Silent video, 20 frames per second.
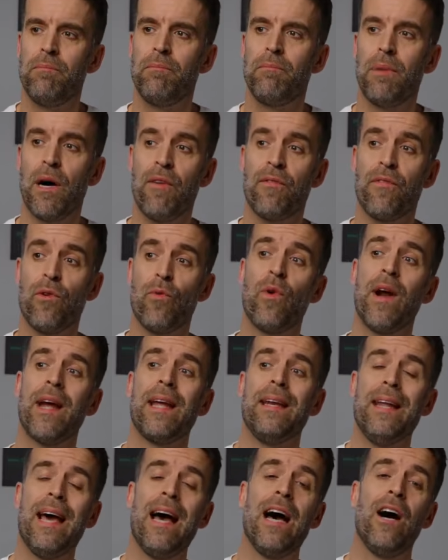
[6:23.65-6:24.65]
But for
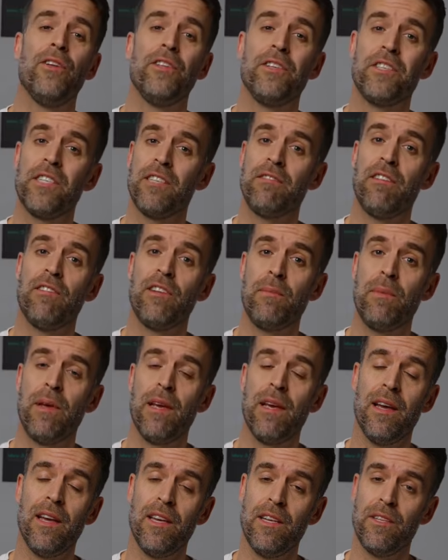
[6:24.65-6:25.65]
right now, the
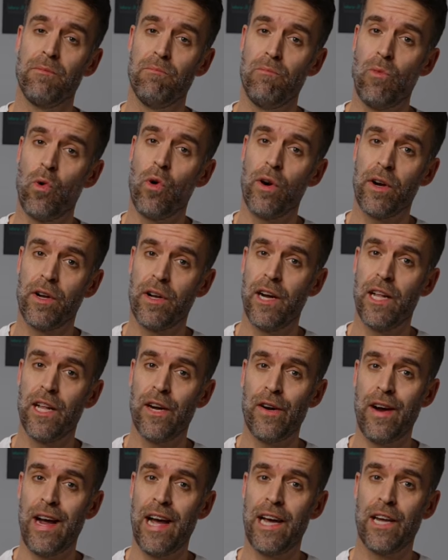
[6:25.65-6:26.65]
650B is more
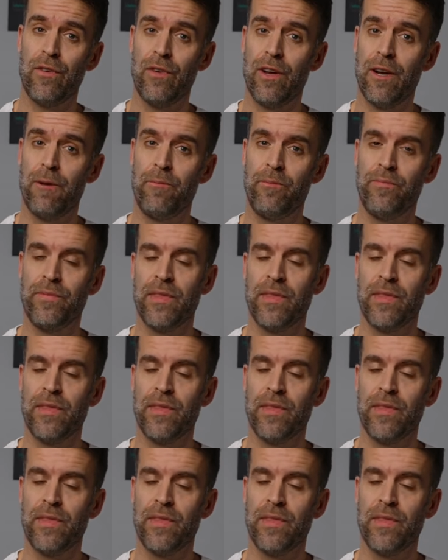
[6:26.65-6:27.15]
color accurate.